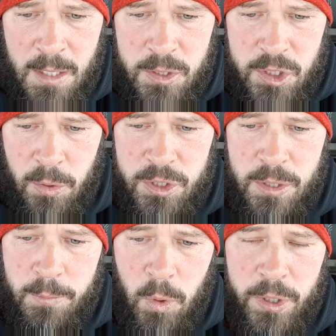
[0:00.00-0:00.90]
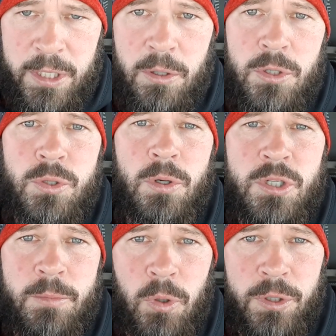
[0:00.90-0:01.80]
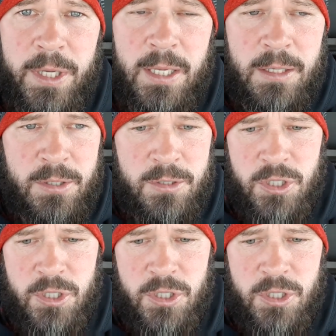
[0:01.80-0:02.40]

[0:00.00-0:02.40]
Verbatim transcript: So is it more years or is it more days?